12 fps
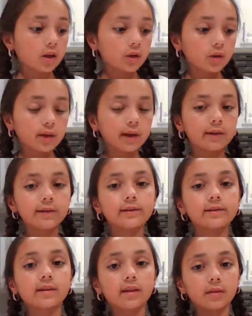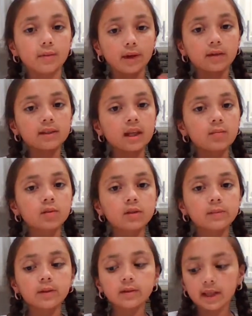You could use the real
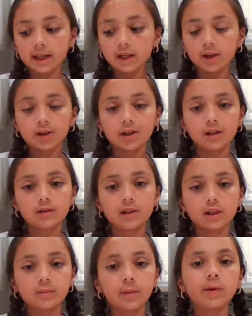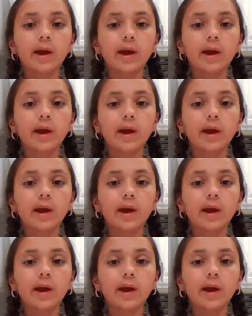tablespoon thingy. You can use a spoon.